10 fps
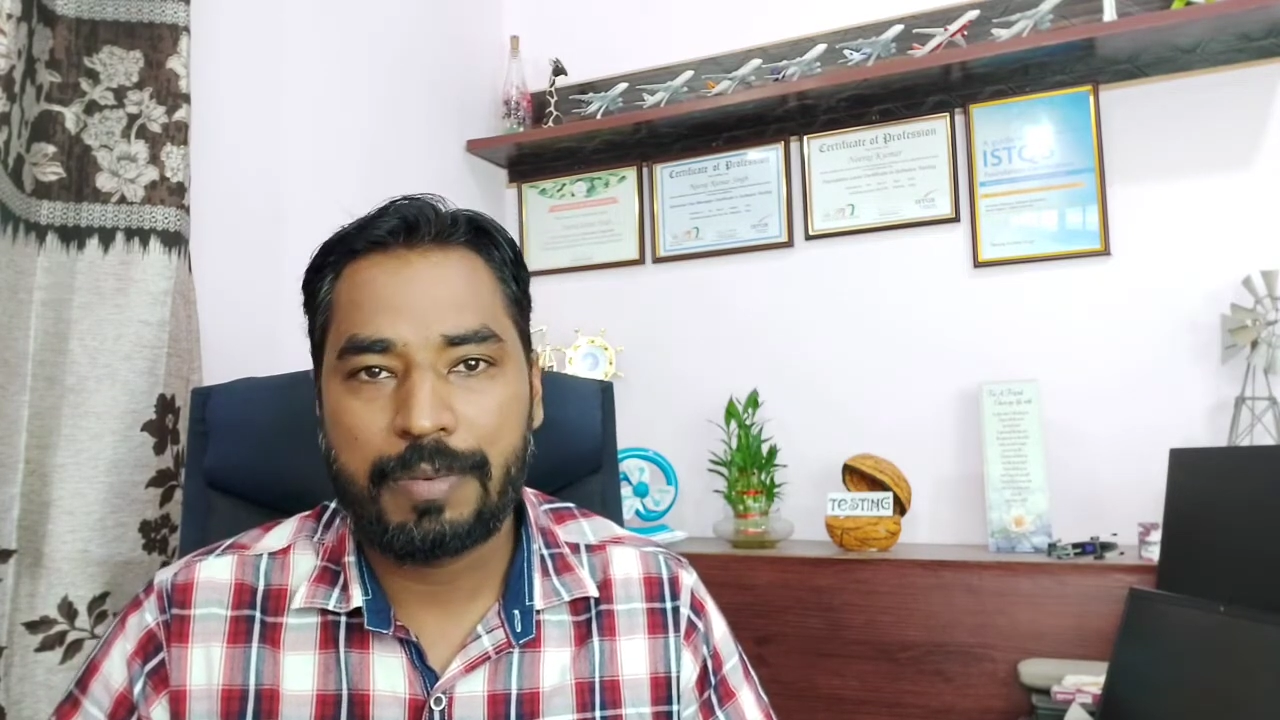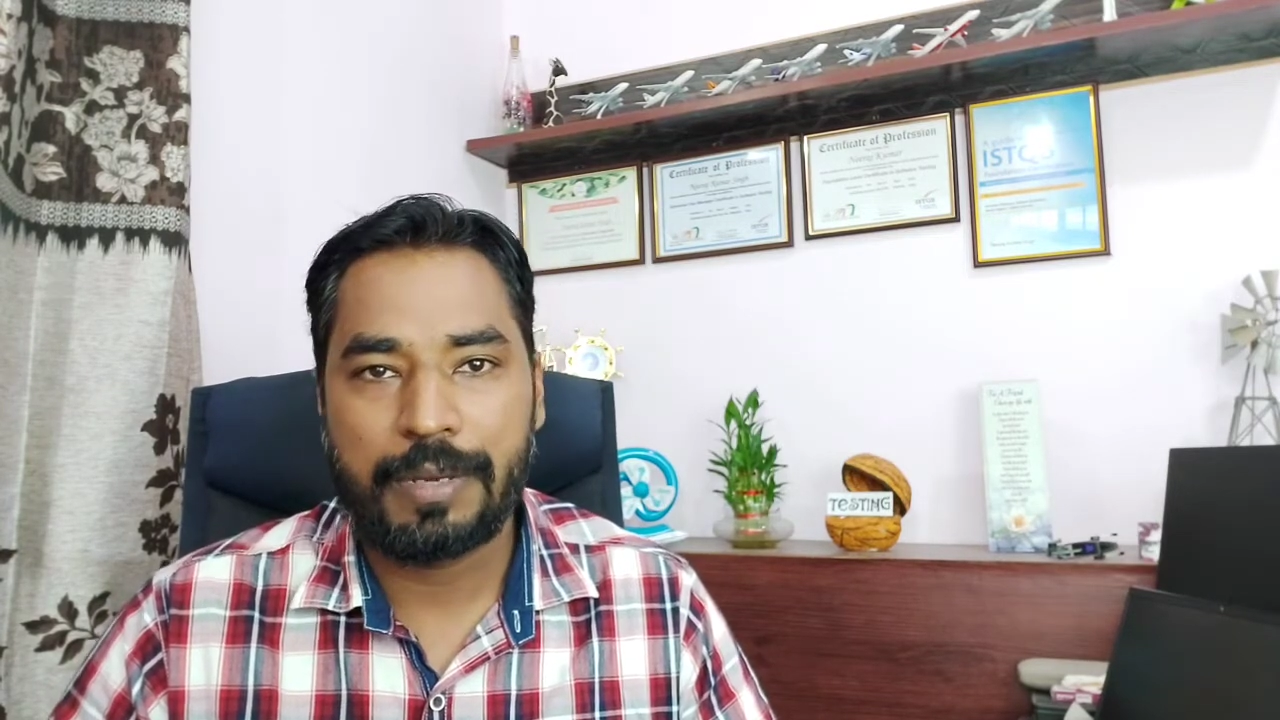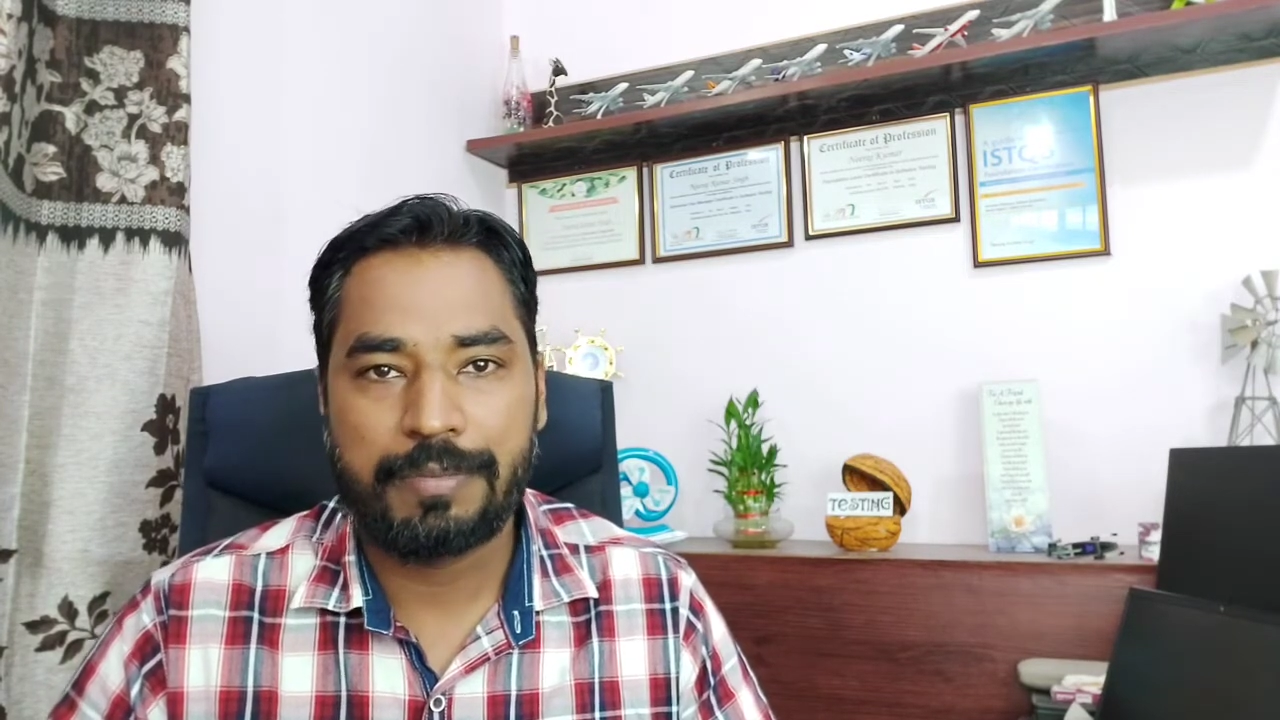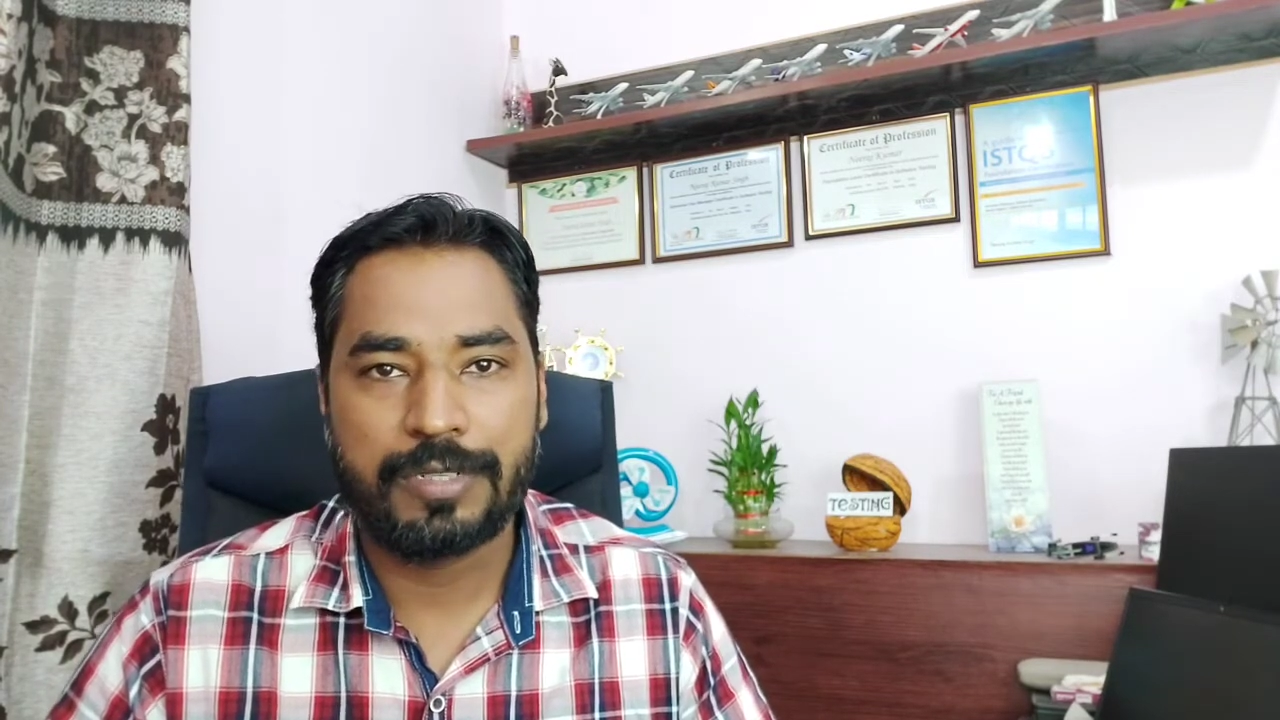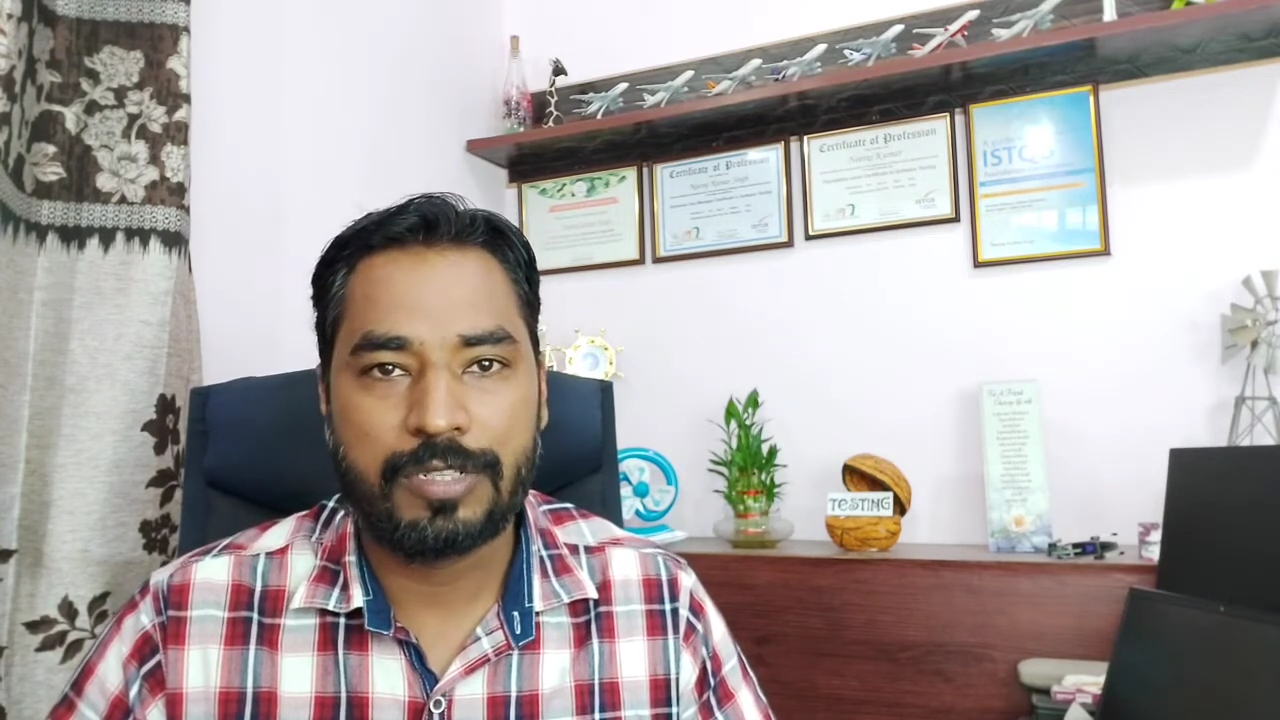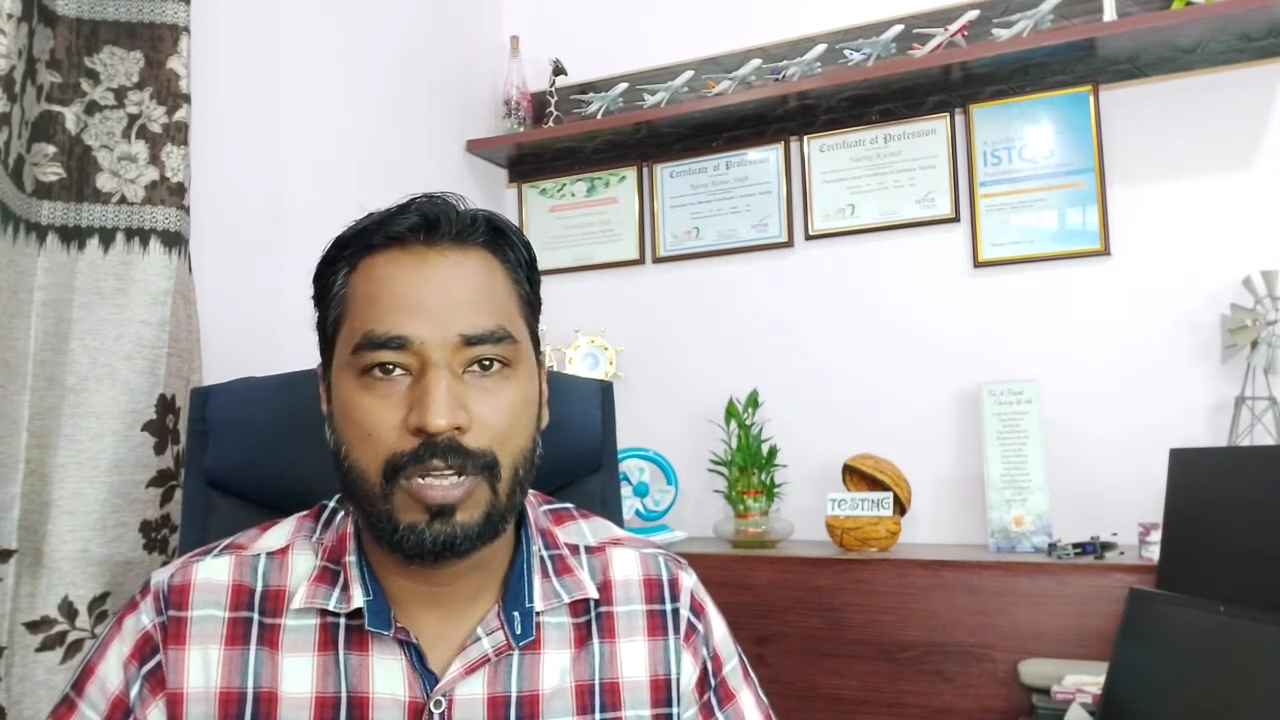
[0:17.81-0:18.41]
papers